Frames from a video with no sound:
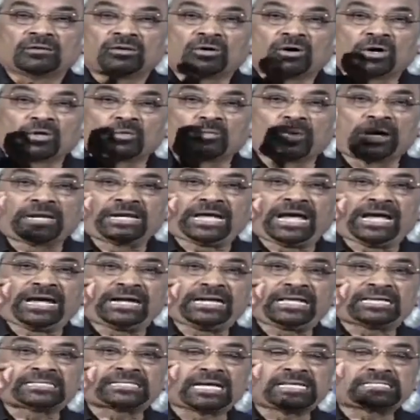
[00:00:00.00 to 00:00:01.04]
On one
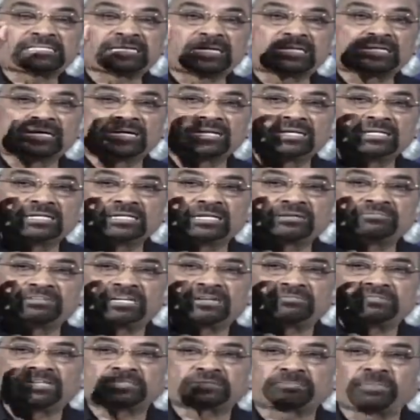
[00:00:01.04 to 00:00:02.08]
hand, as I said earlier, we
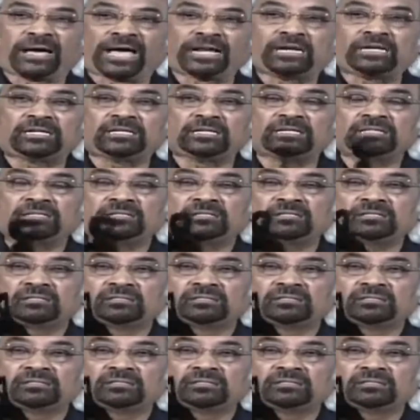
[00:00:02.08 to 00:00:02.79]
have disparity,